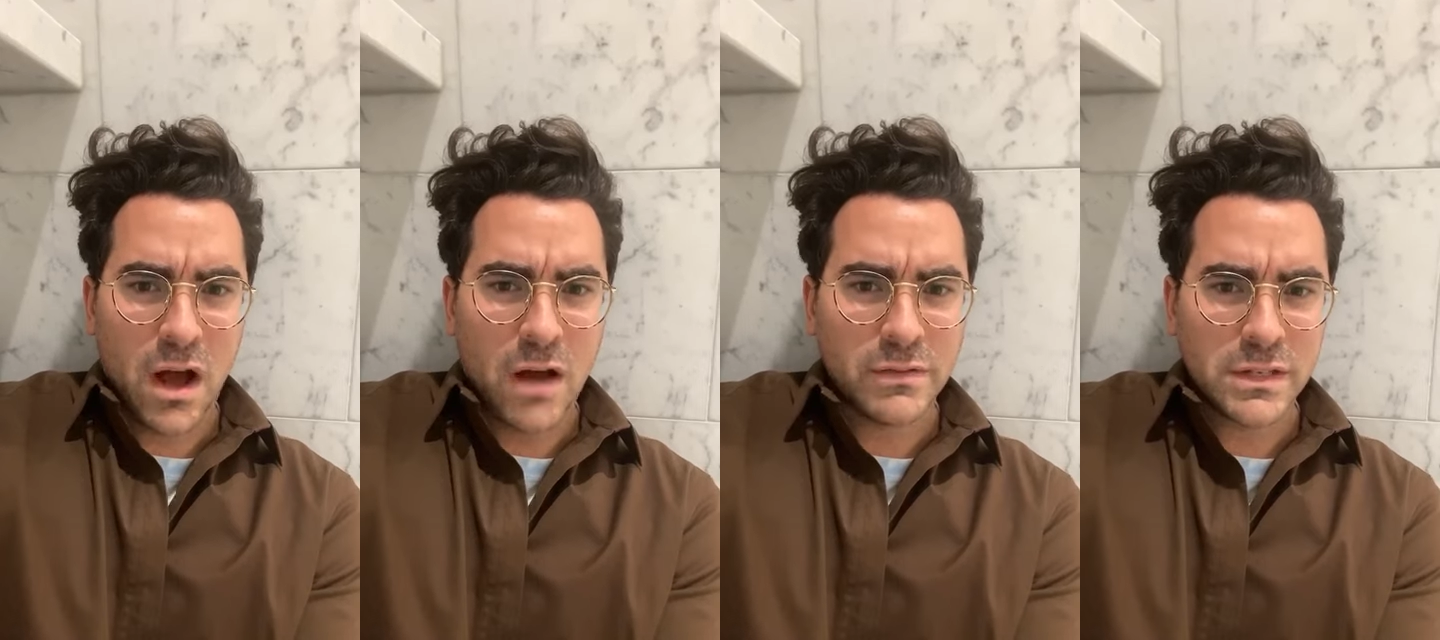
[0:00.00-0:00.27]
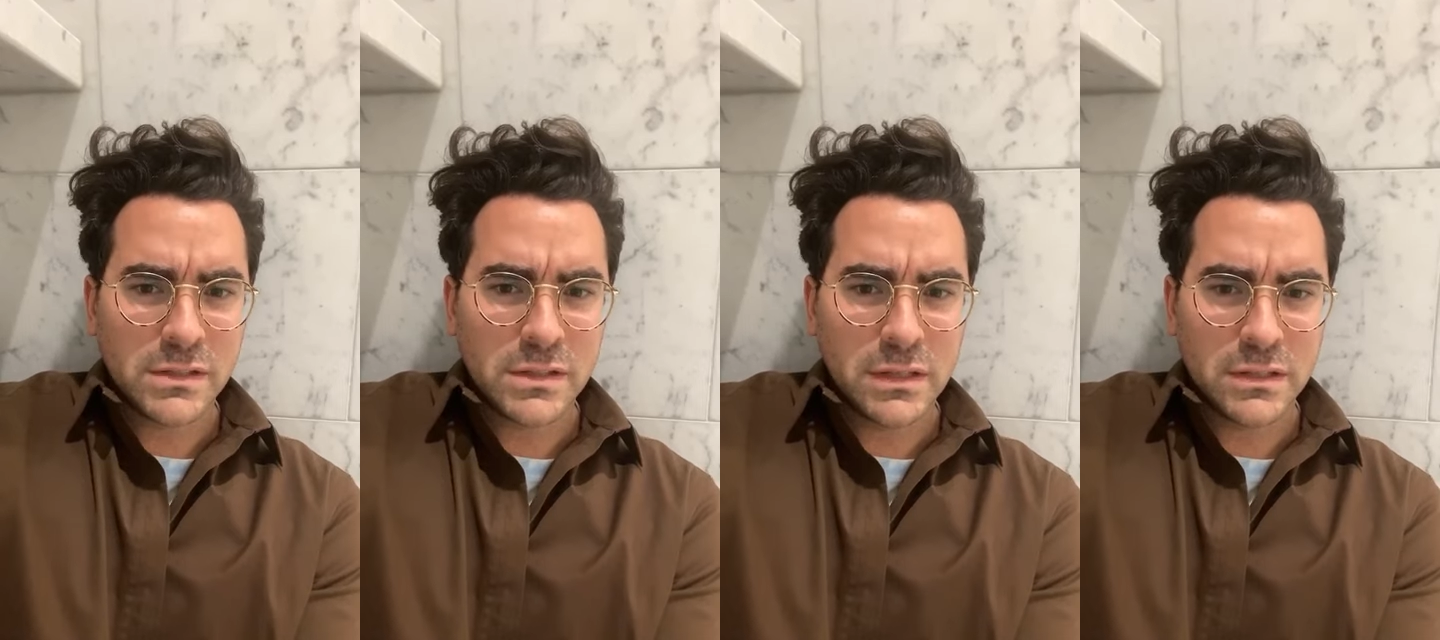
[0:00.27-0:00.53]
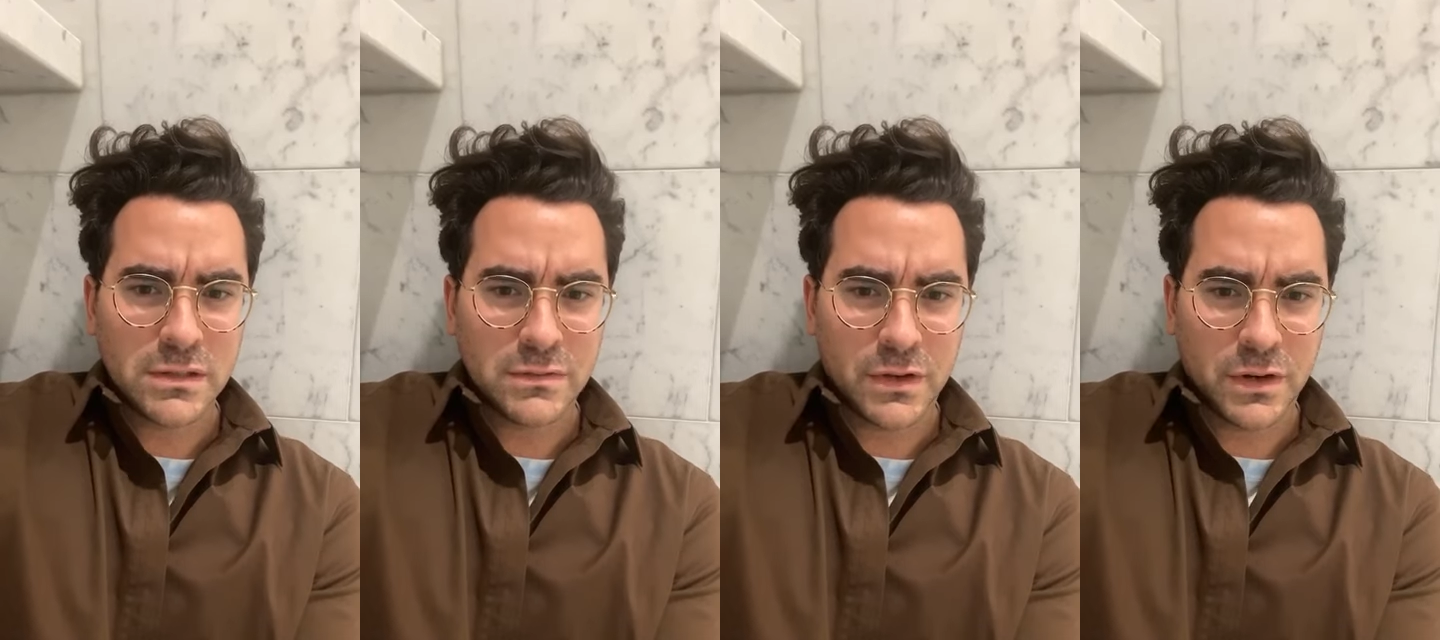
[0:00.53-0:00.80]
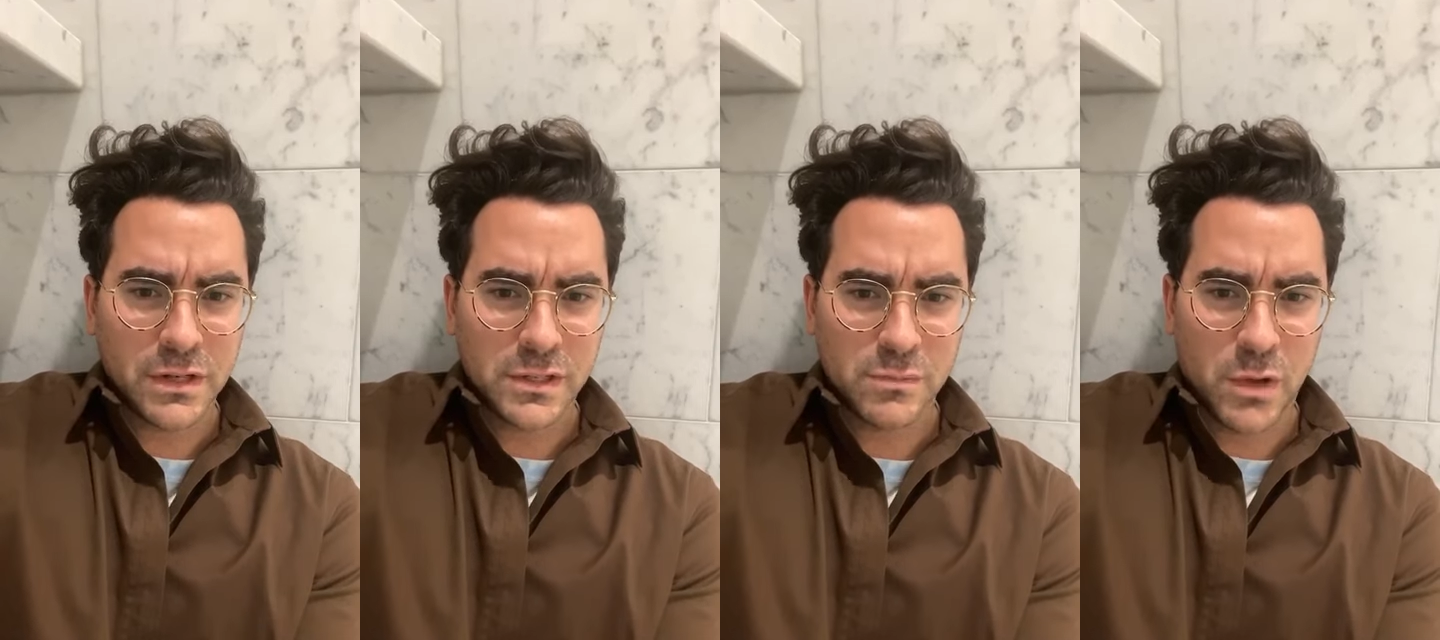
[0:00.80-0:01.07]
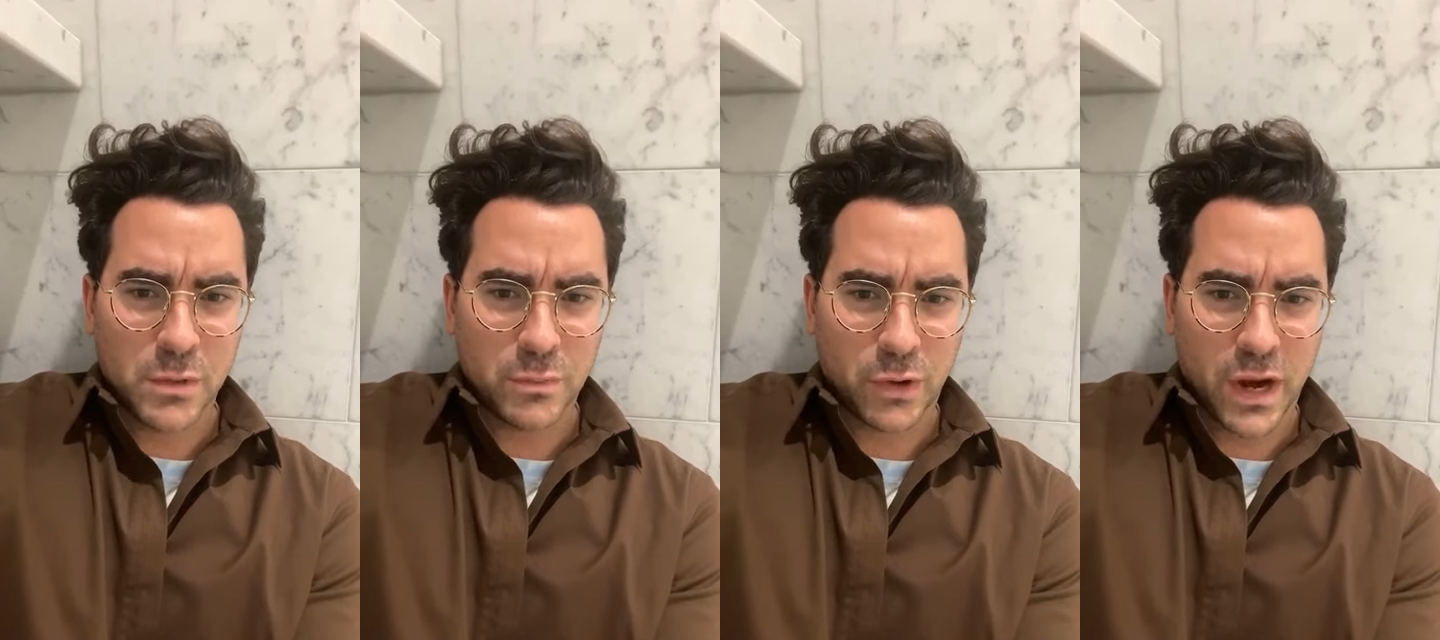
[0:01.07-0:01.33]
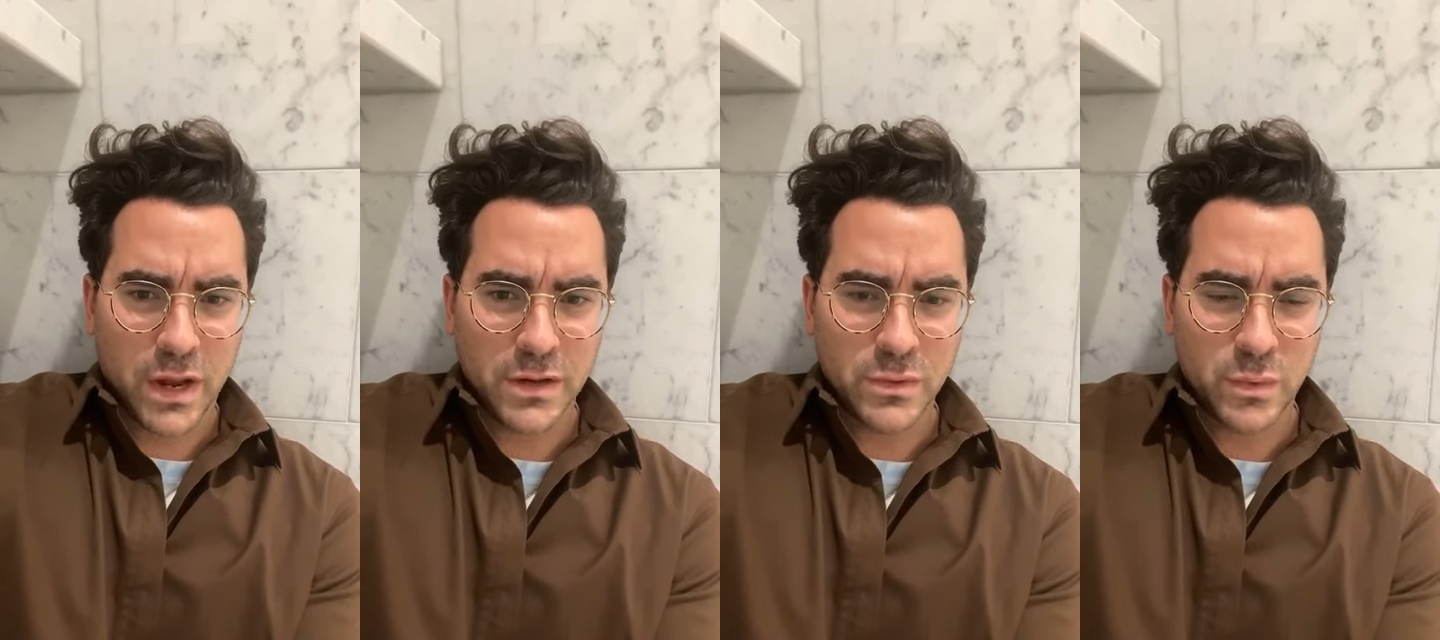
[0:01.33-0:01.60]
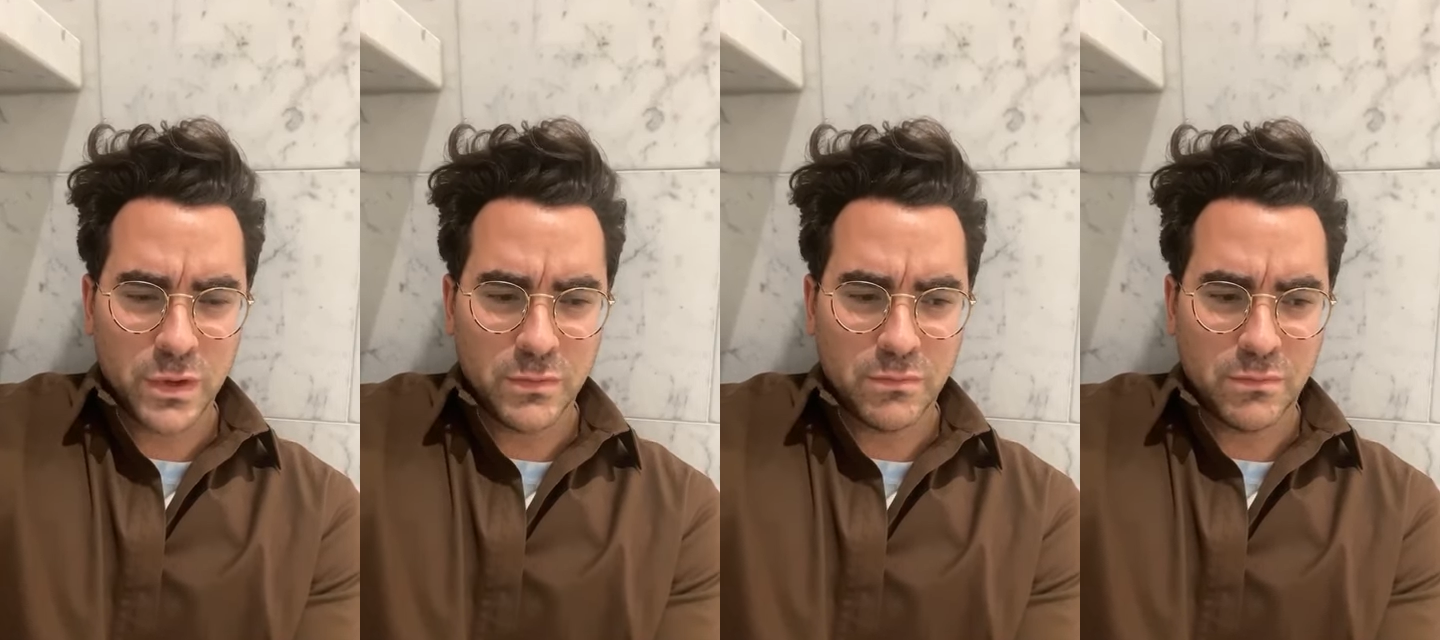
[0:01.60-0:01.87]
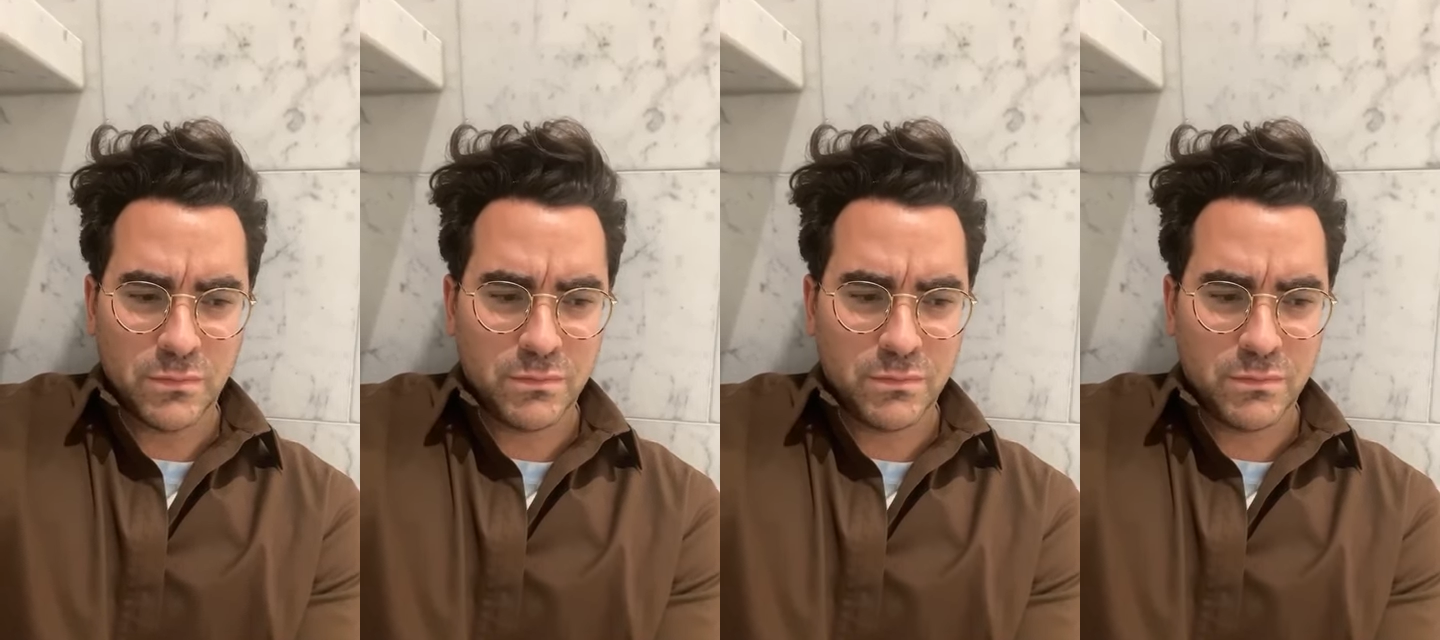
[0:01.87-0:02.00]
Obviously, it's a very small brand. We